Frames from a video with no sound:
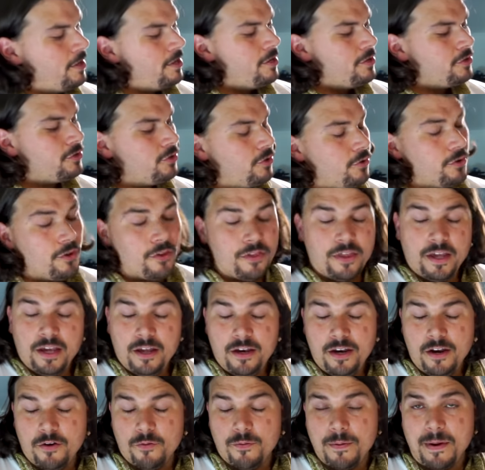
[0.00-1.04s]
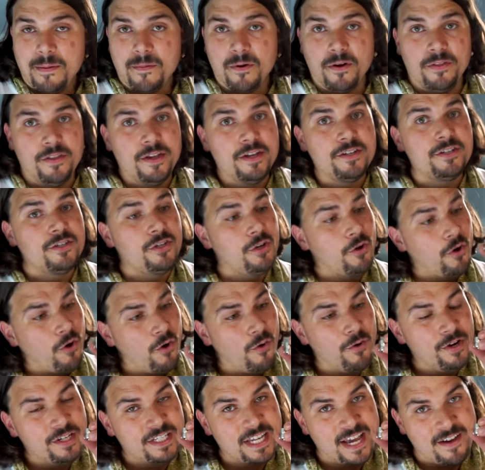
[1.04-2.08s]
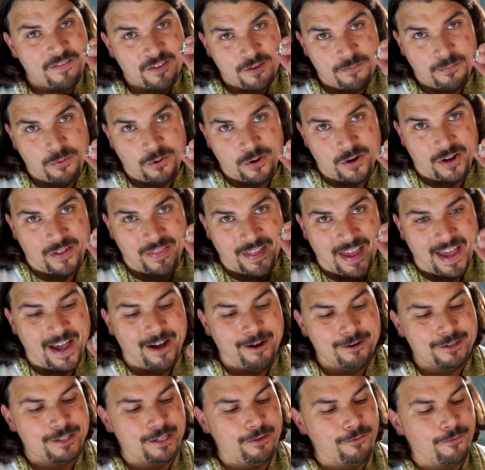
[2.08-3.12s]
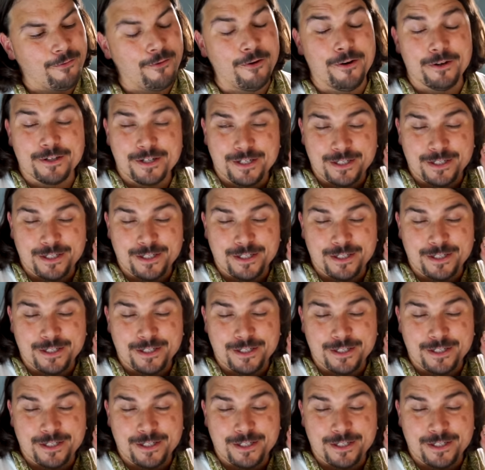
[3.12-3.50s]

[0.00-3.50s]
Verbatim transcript: So the thing you need to remember on this, you always have to put on the housing first,